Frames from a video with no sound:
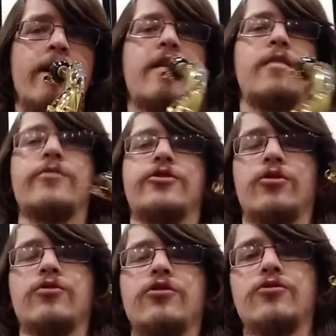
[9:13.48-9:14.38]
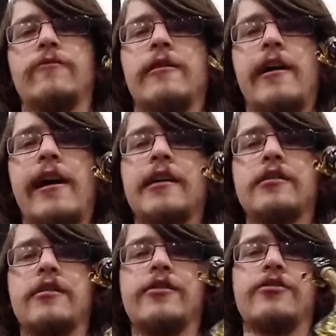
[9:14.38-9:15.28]
Keep your shoulders
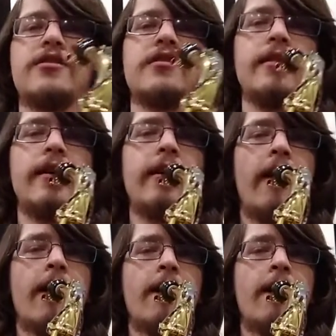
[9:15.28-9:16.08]
relaxed. Here's C.